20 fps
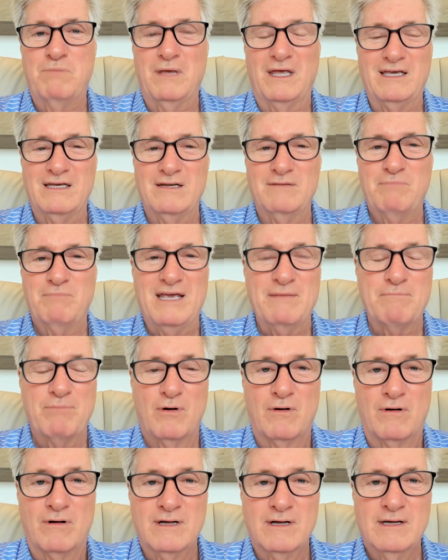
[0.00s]
billion
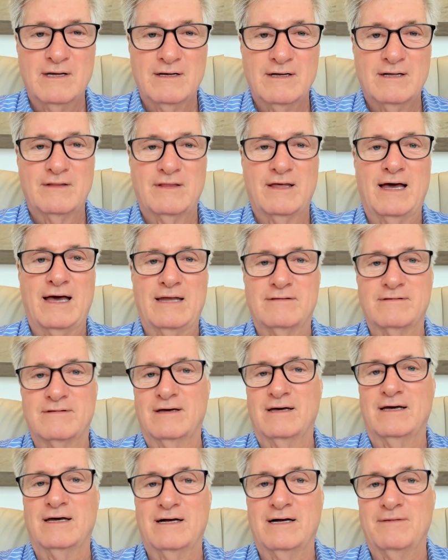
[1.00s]
people that, you
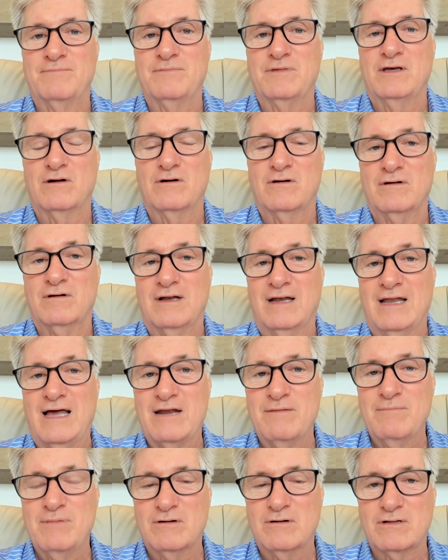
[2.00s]
know, are a
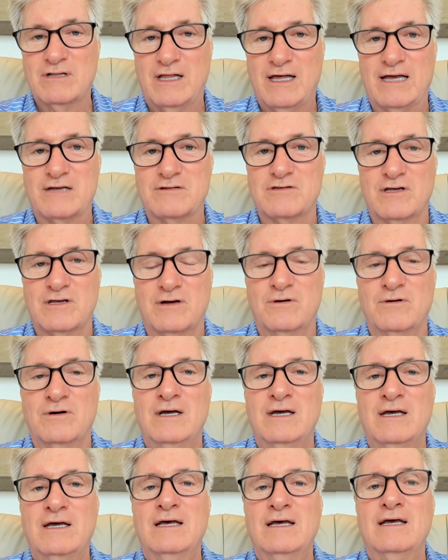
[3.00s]
lot of middle class. So,
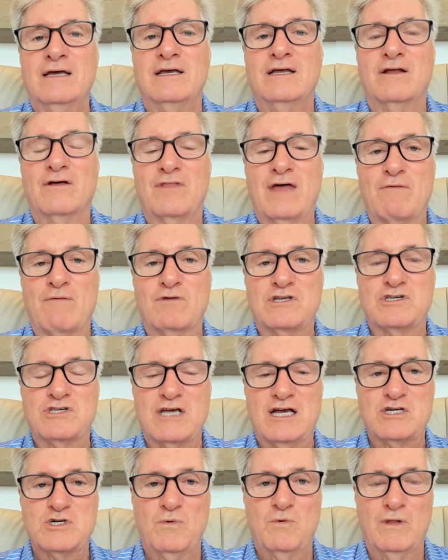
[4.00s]
you know, that
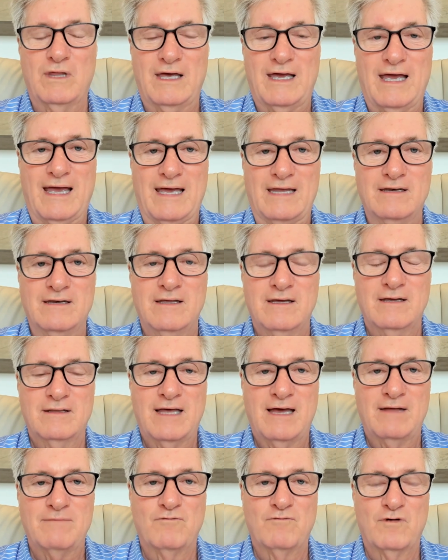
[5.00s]
recession will end,
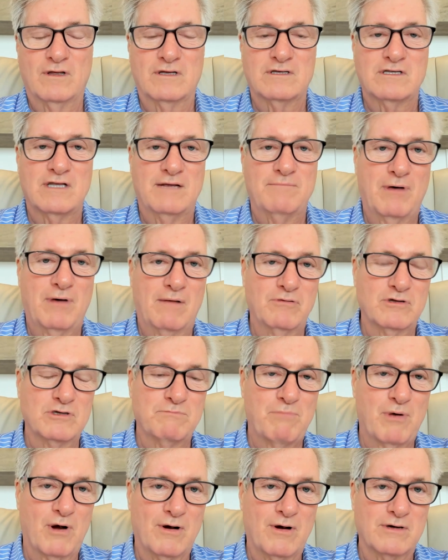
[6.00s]
that real estate bubble's
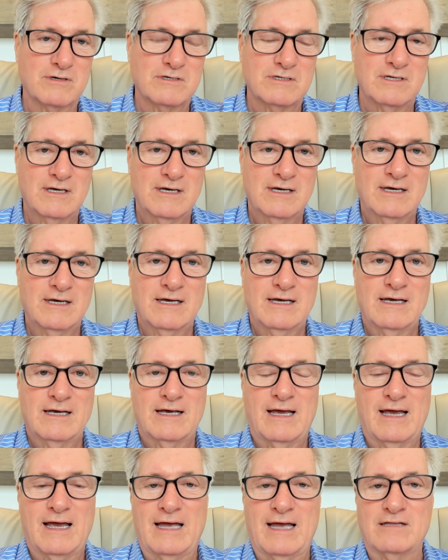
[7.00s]
burst.
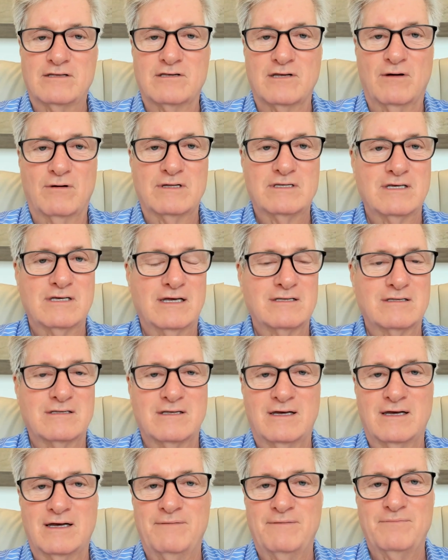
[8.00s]
And so it's just
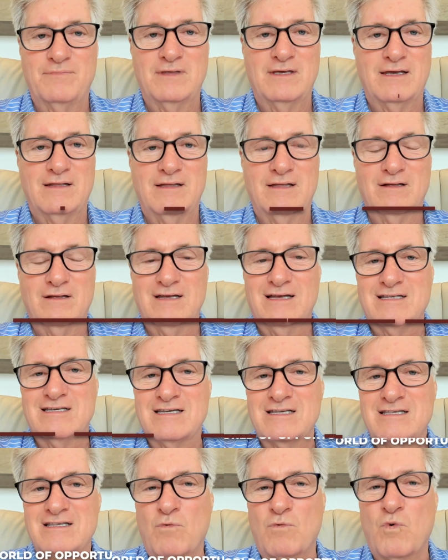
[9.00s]

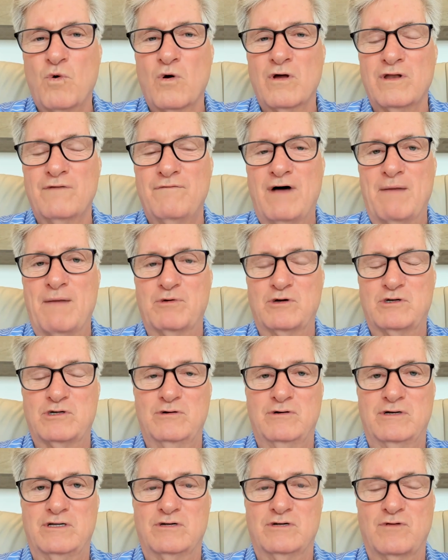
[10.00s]
a world of
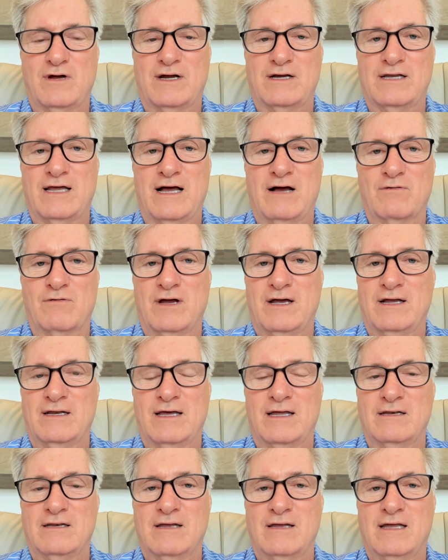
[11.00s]
opportunities right now, right?
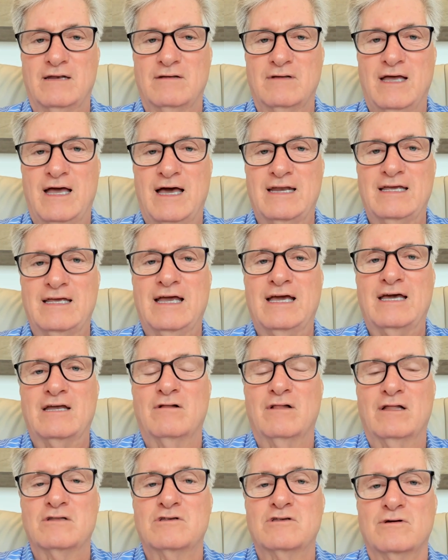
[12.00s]
And how do you
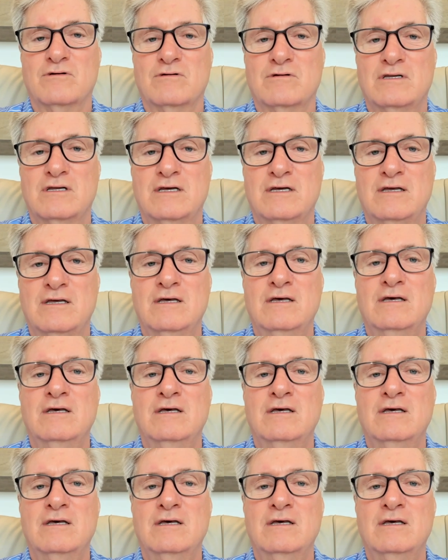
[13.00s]
handle uncertainty?